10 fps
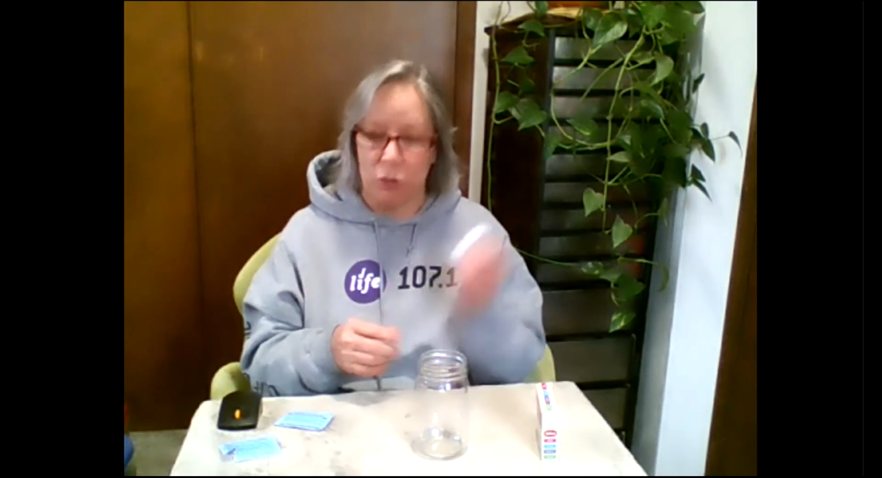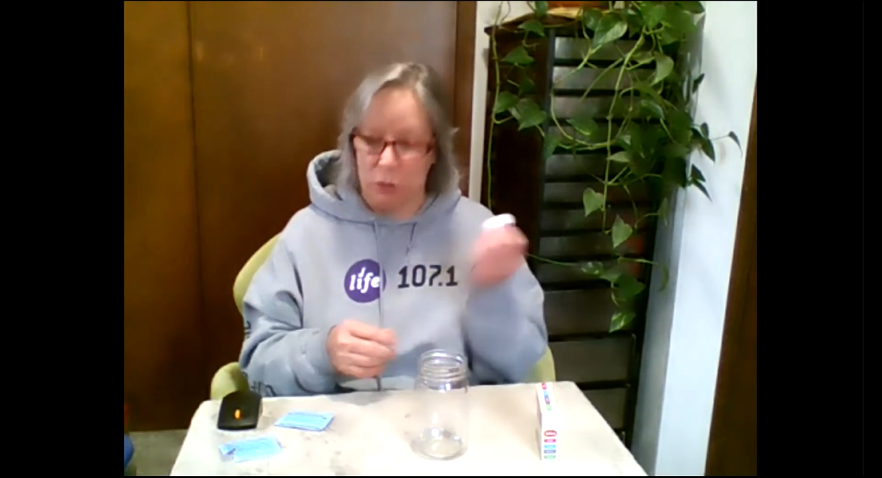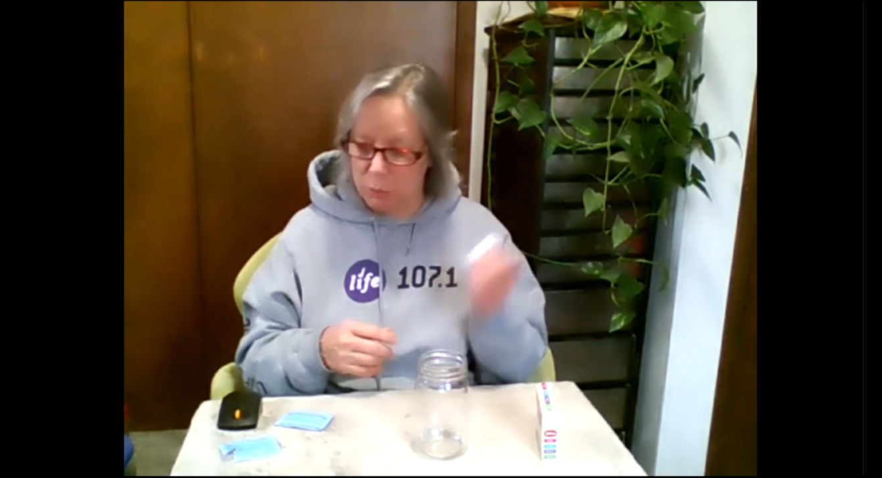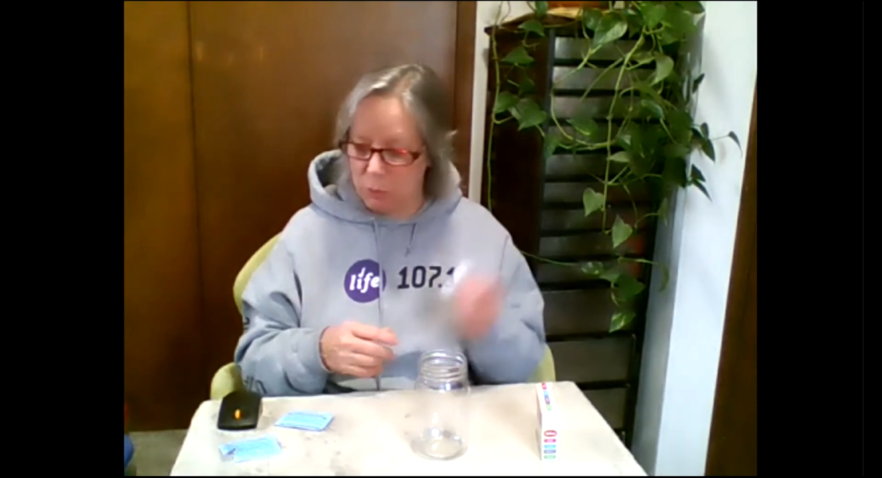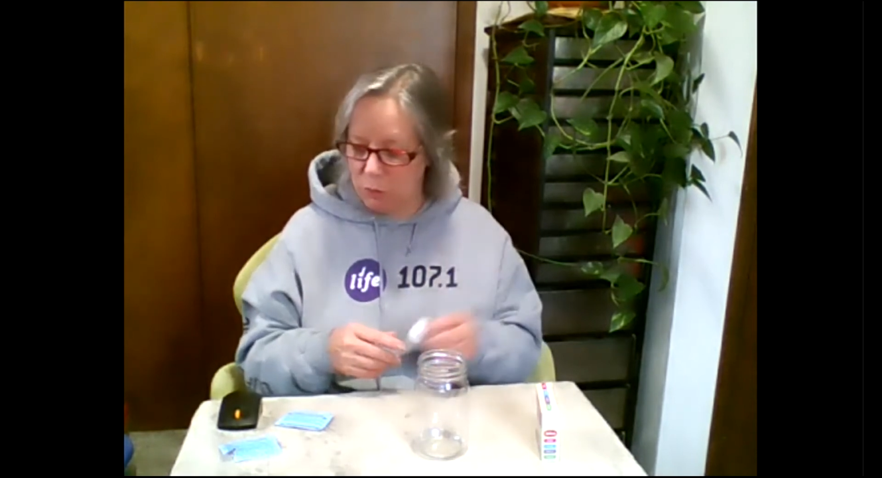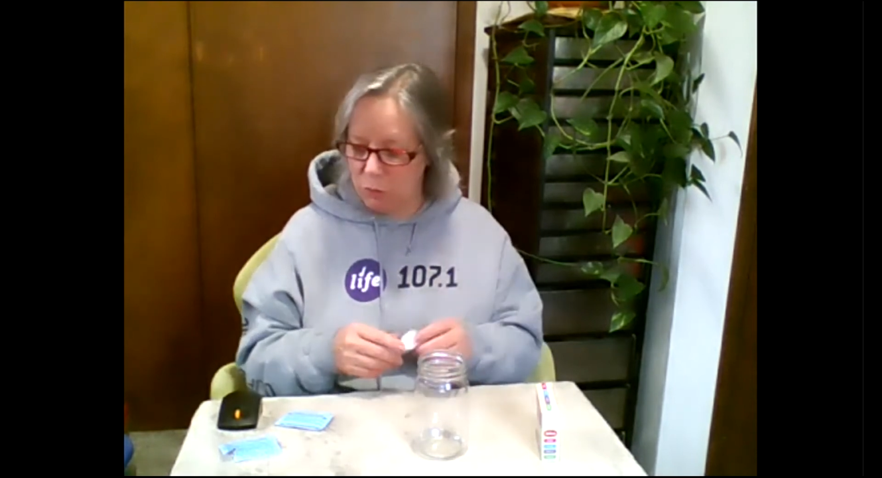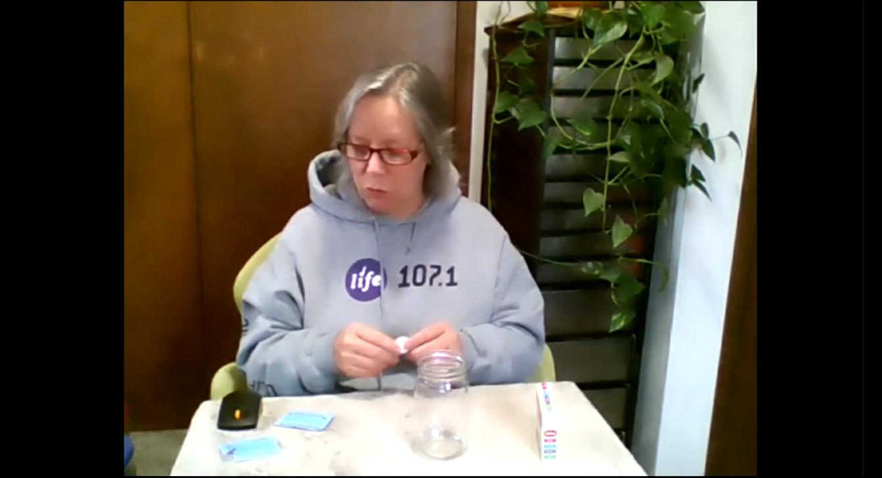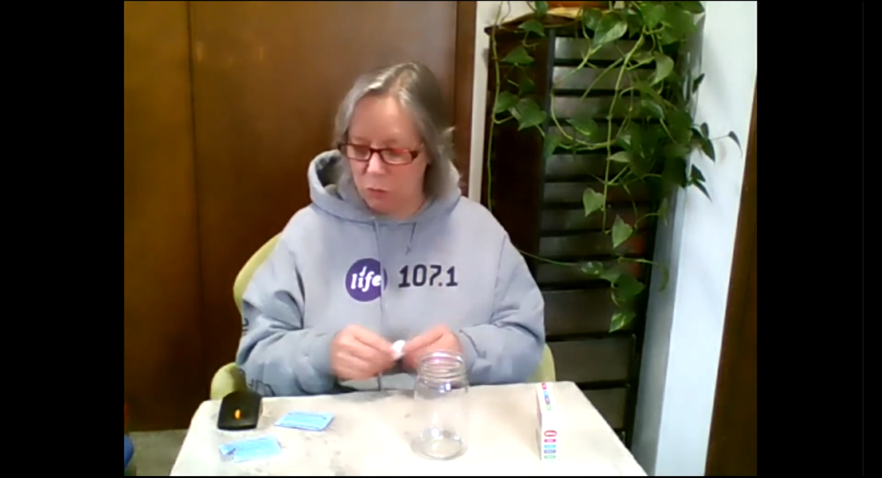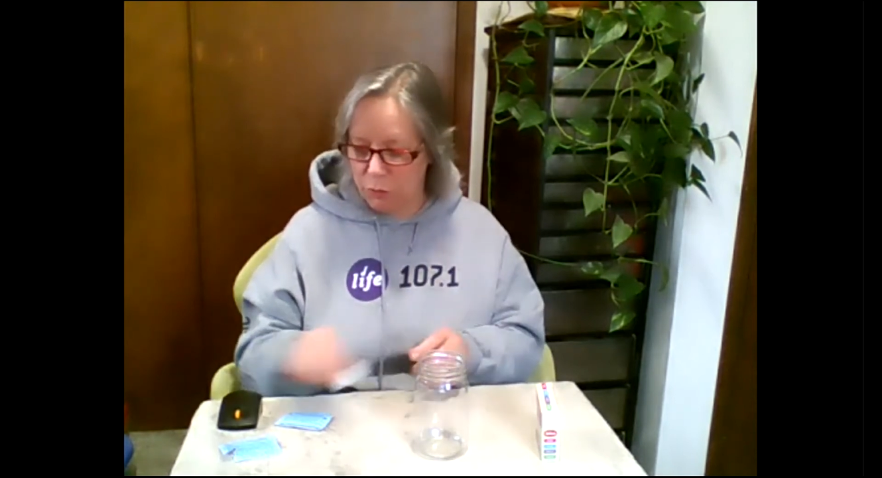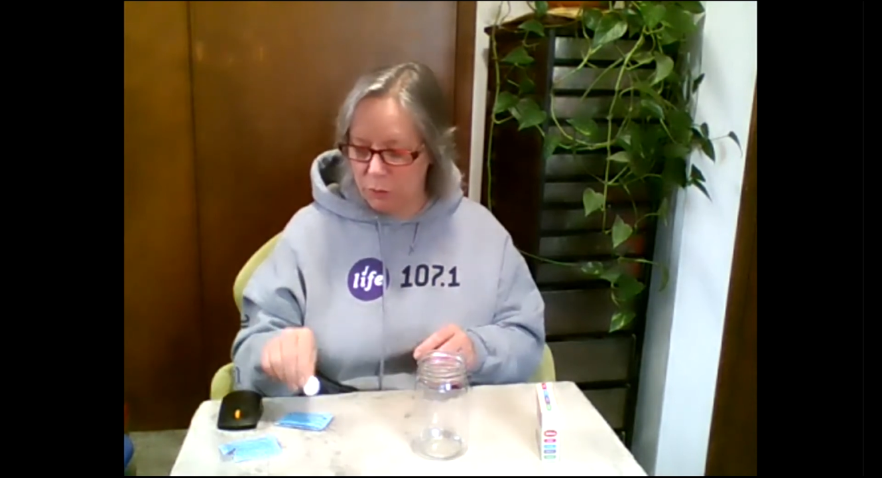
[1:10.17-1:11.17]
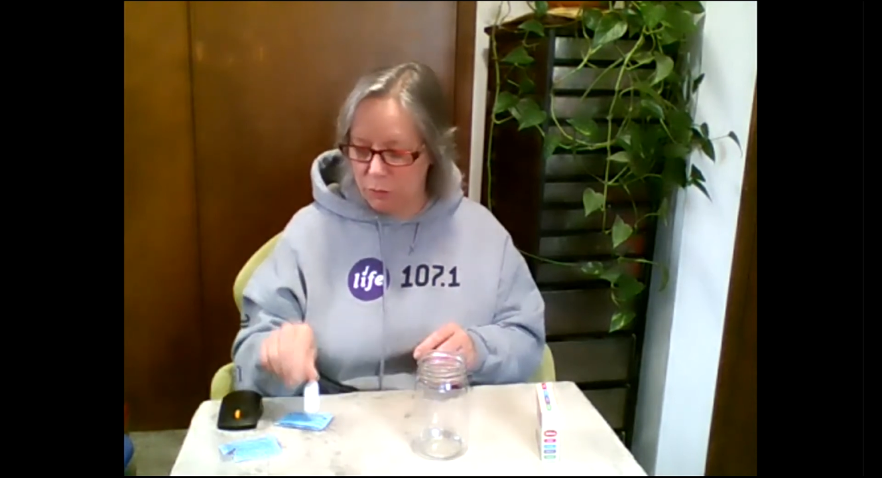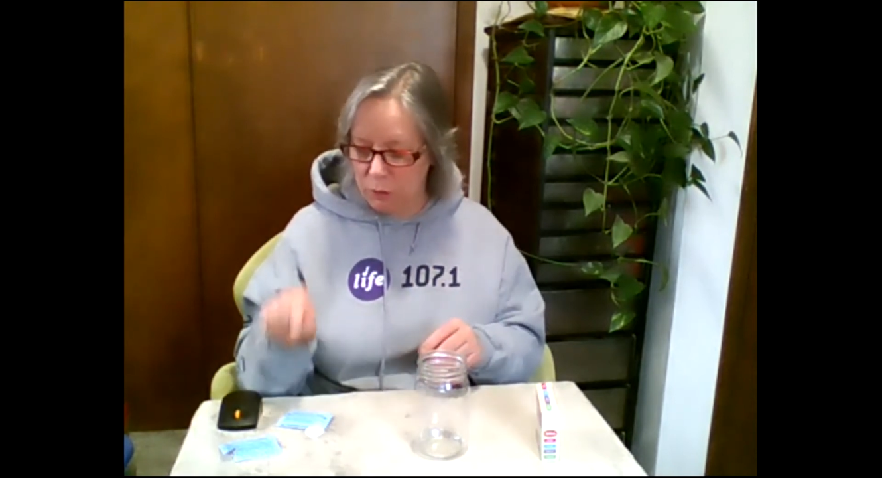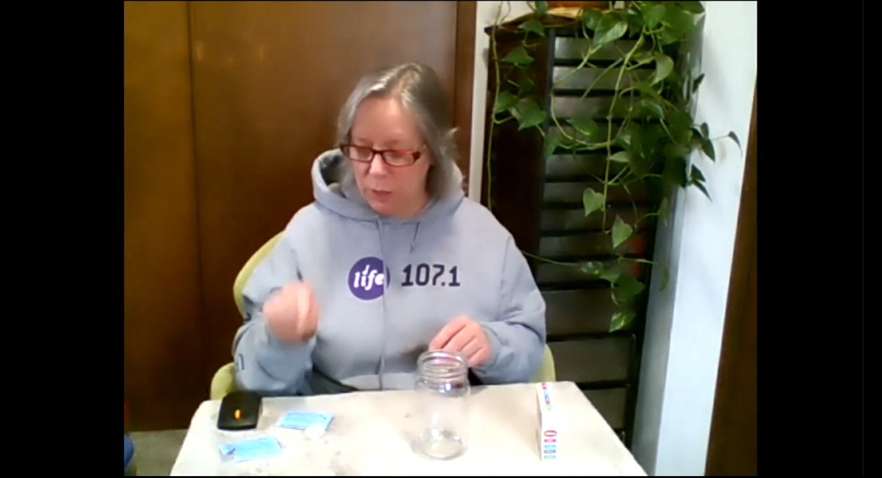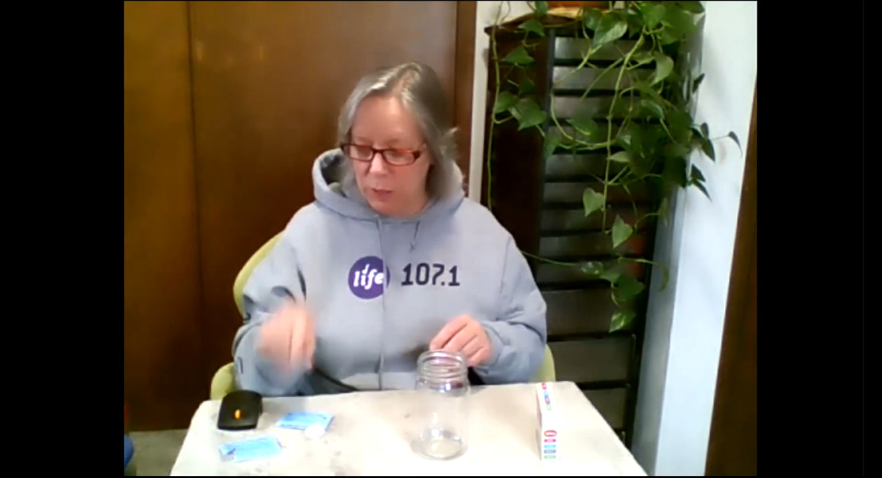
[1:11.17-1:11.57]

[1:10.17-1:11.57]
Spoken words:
to come to the surface.